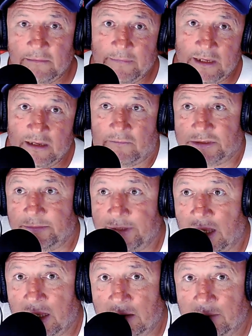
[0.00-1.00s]
I mean, he
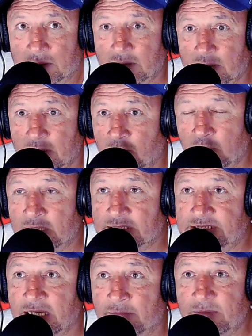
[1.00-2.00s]
obviously became a, a,
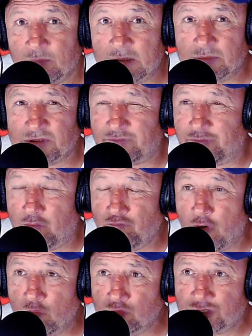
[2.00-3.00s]
world champion, but he was
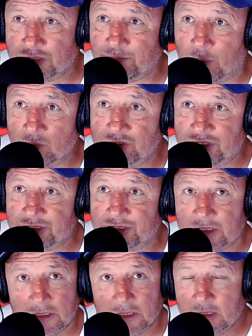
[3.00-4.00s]
ferocious punches.